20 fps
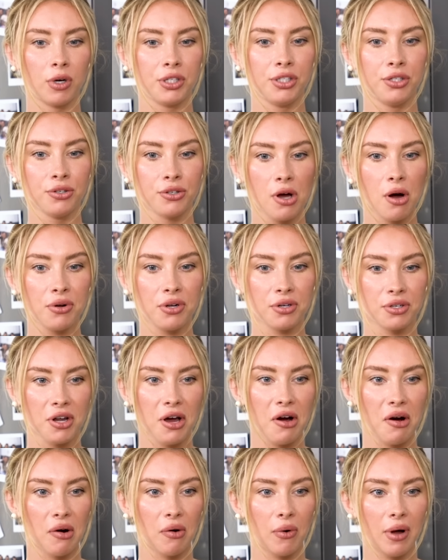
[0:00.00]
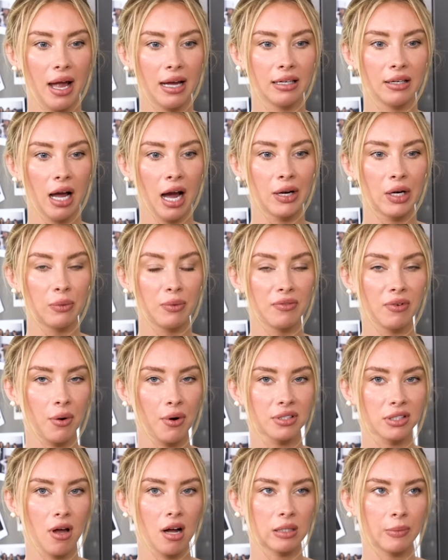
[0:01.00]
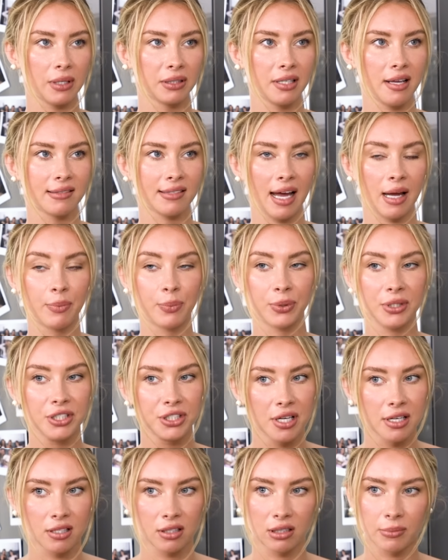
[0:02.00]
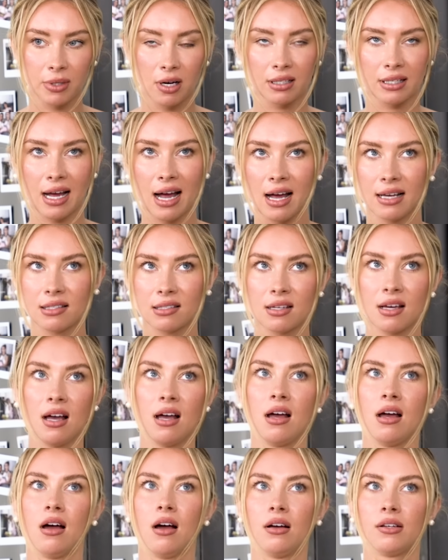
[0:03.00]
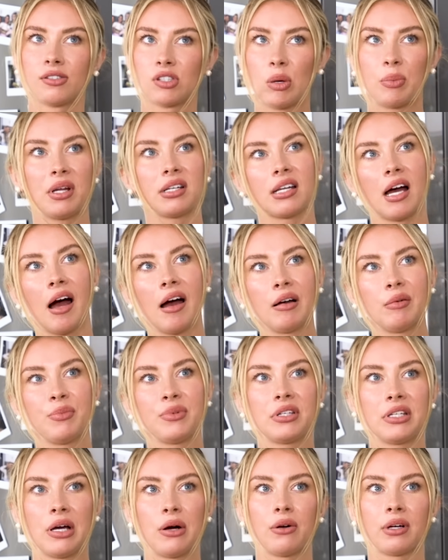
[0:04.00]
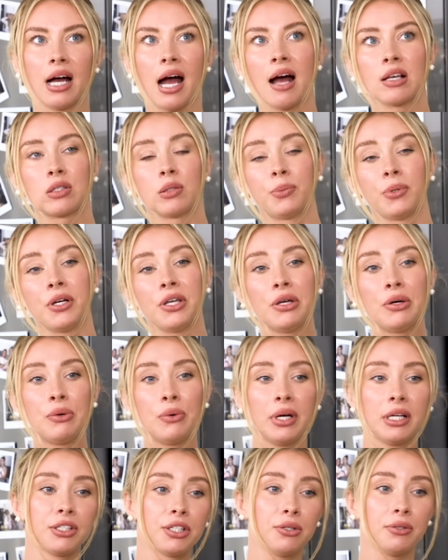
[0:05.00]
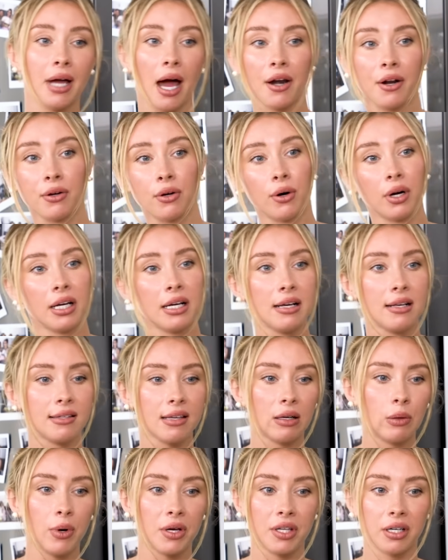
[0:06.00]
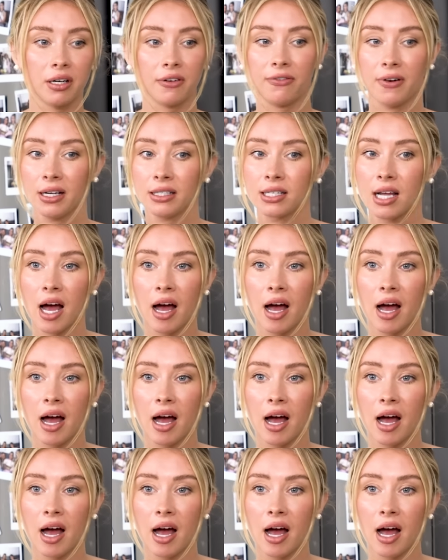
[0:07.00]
when you know, you know. And I know we've always talked about this. I preach this on the podcast so many times. You know, guys will put you in two categories, like whether a fun